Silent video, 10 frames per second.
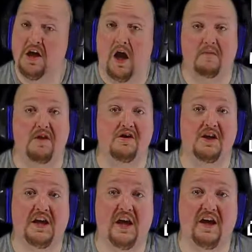I'm not
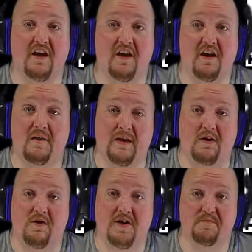gonna kick
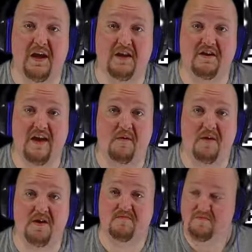or complain on that
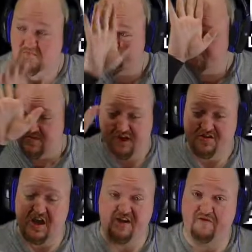one. I'll
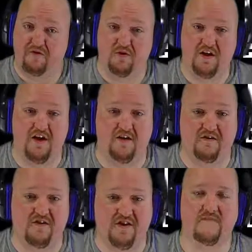take the full health.
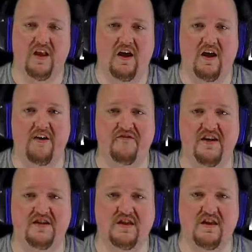Offered
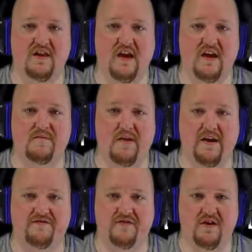us a lot of
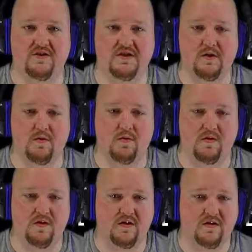money for your
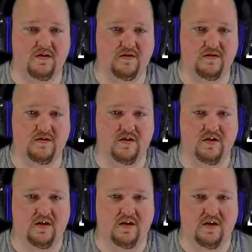soul
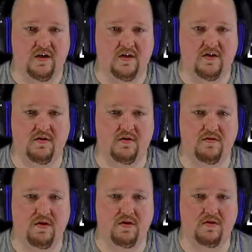do
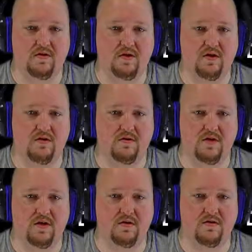do do
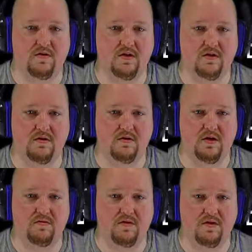do do
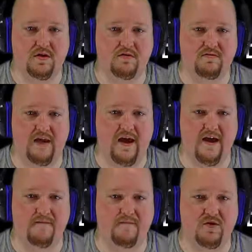do do
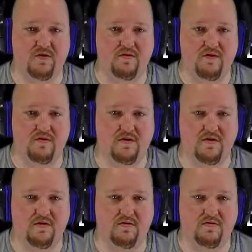damn do do
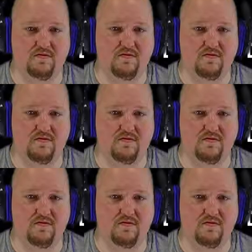do.